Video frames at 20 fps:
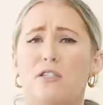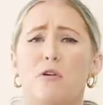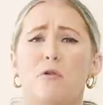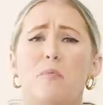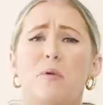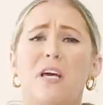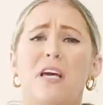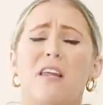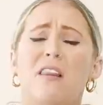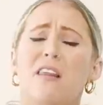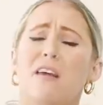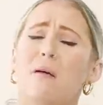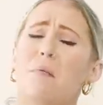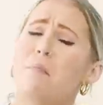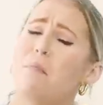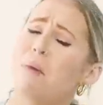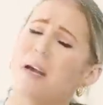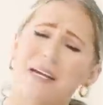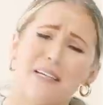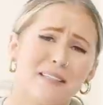So being the
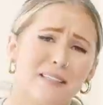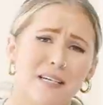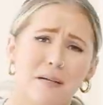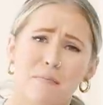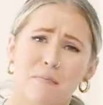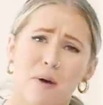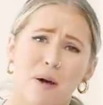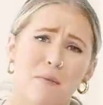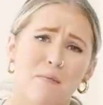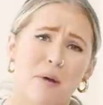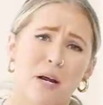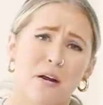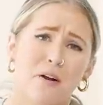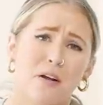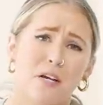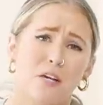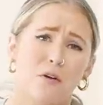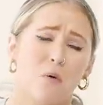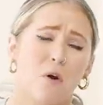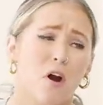amazing bun
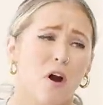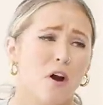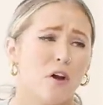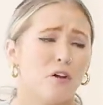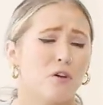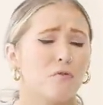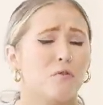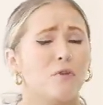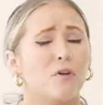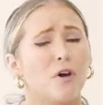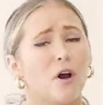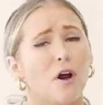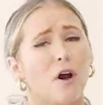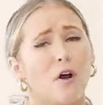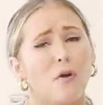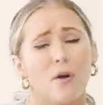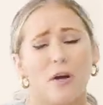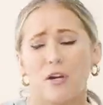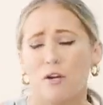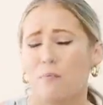parent you are, you
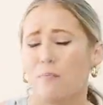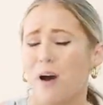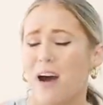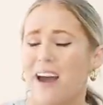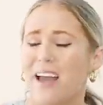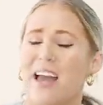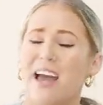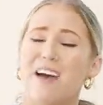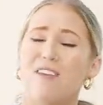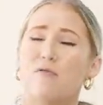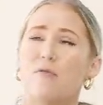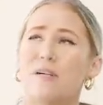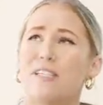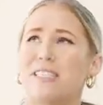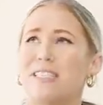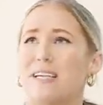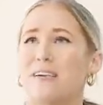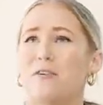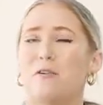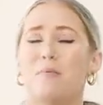go and you buy every
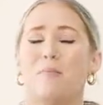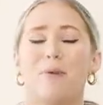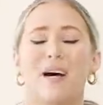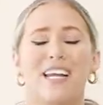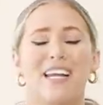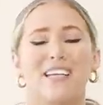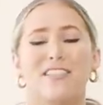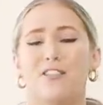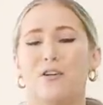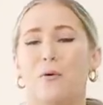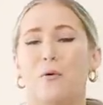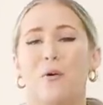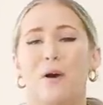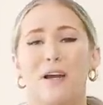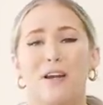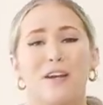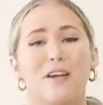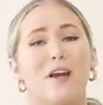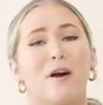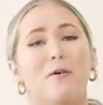single bunny
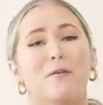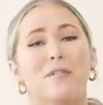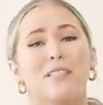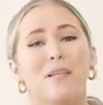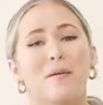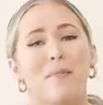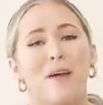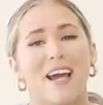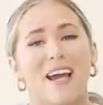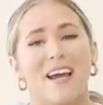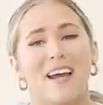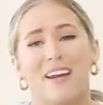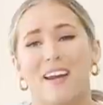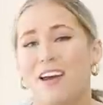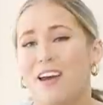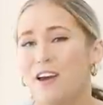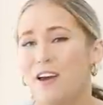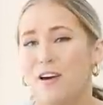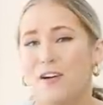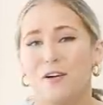toy known to man.